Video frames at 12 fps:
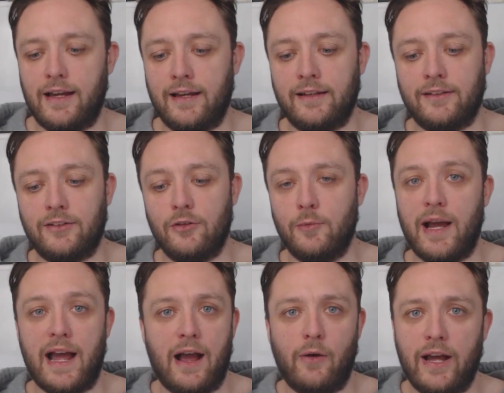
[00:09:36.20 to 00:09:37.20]
And no
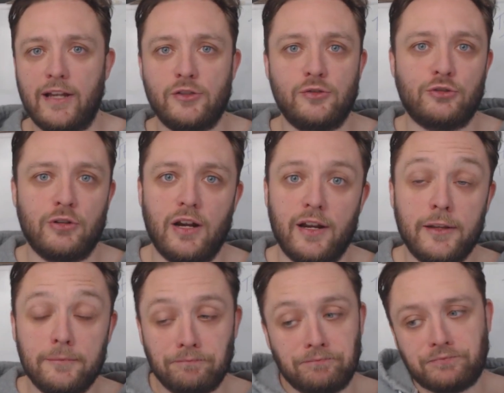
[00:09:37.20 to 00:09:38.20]
matter how hard you
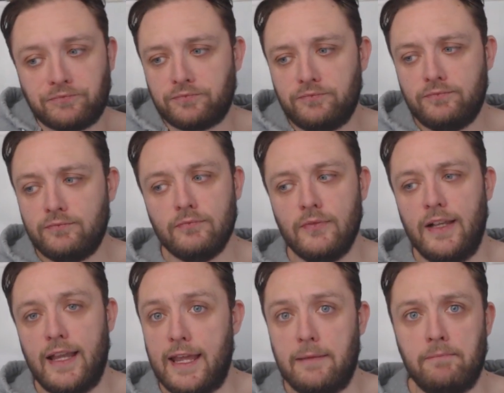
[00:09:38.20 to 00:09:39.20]
try,
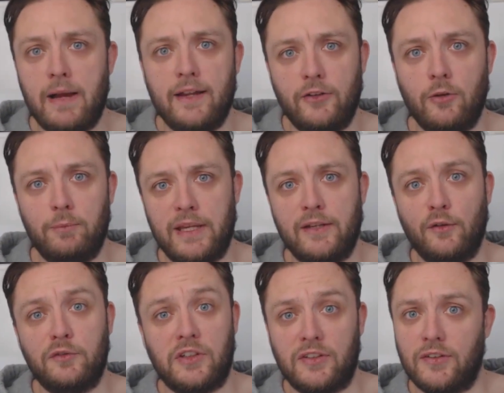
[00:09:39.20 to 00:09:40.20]
it might not be
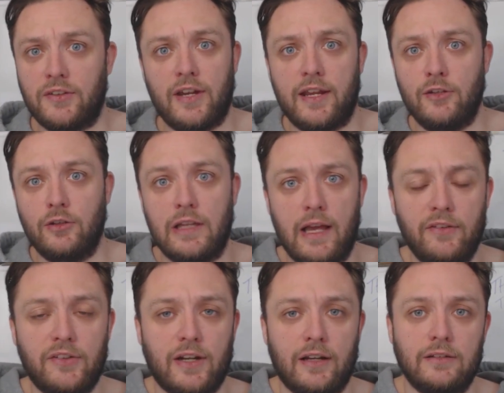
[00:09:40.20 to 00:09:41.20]
enough to sustain your
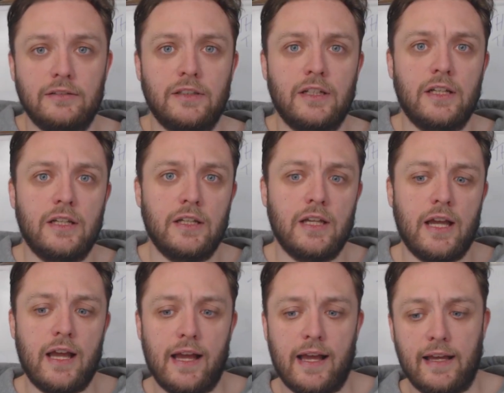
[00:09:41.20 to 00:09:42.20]
lifestyle.
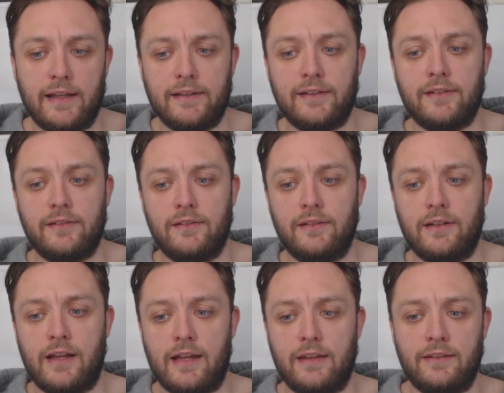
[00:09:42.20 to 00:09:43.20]
And
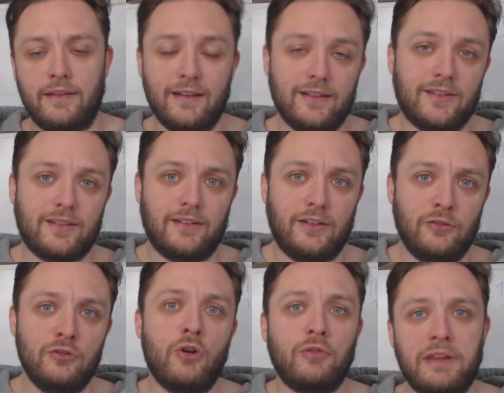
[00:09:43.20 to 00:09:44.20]

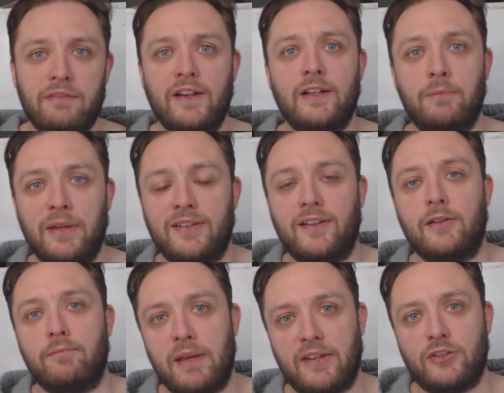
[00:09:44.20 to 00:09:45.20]
you're not giving the business
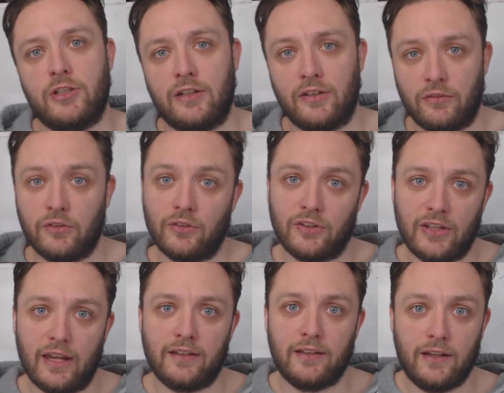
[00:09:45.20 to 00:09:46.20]
the best chance of
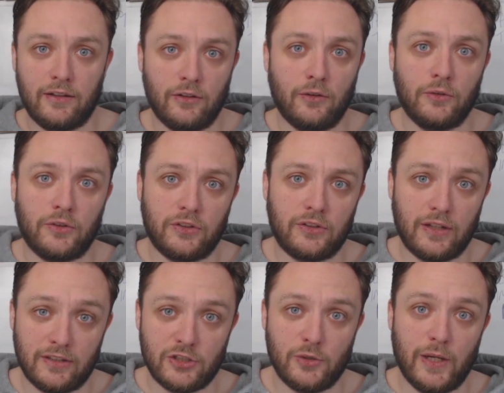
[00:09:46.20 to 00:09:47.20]
success in those
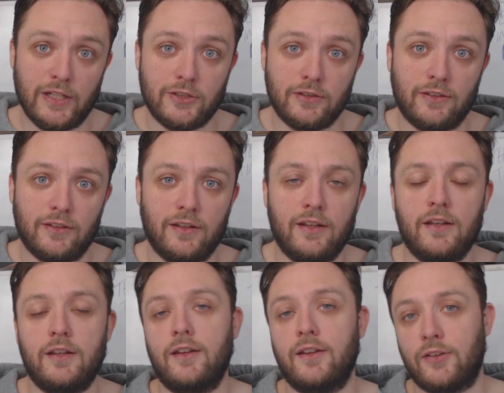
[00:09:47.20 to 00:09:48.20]
situations.
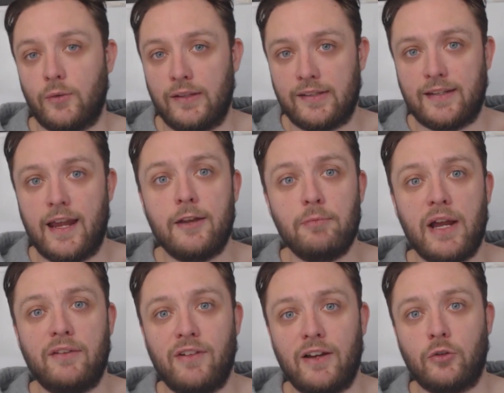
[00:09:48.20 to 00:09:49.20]
So instead,
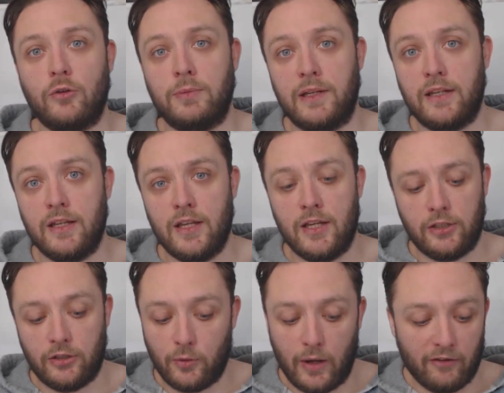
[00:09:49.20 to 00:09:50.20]
my advice would be,
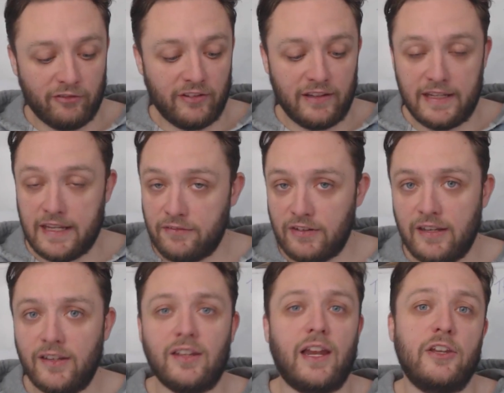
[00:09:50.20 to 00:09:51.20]
you have
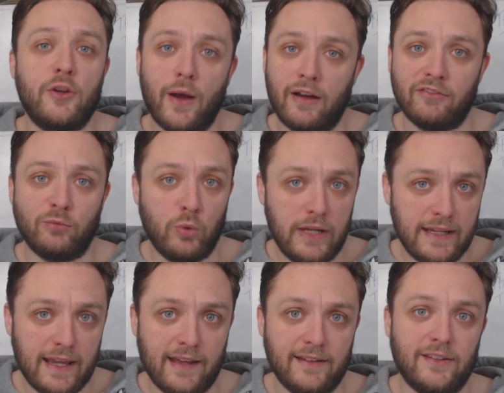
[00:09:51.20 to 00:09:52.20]
evenings and you have
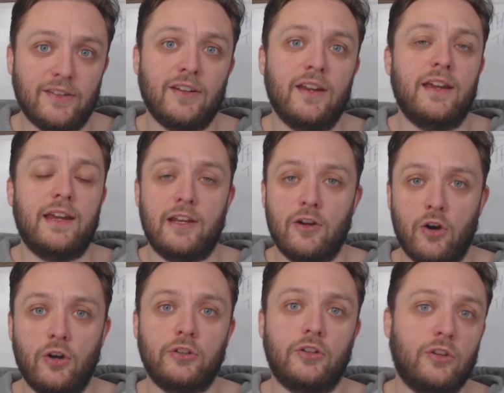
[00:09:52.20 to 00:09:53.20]
weekends in
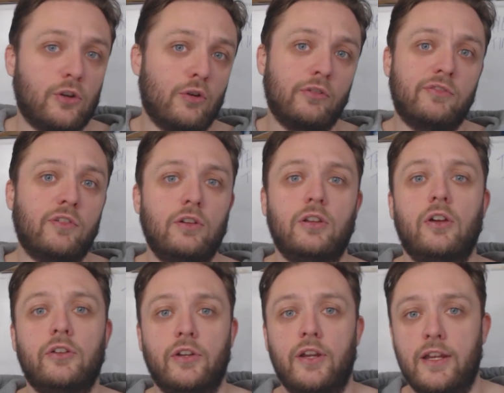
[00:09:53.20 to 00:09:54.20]
order to go full
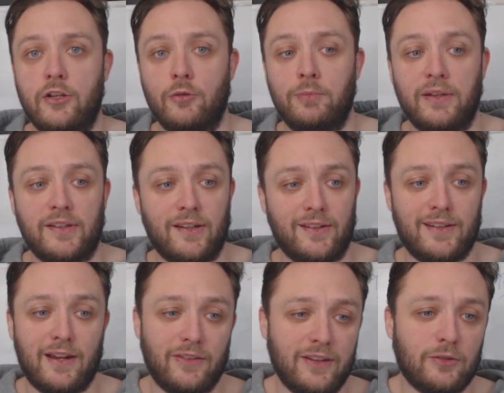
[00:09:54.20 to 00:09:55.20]
on in your business.
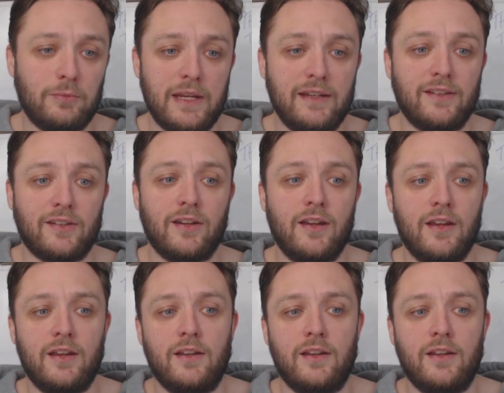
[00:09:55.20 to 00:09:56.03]
Now this means,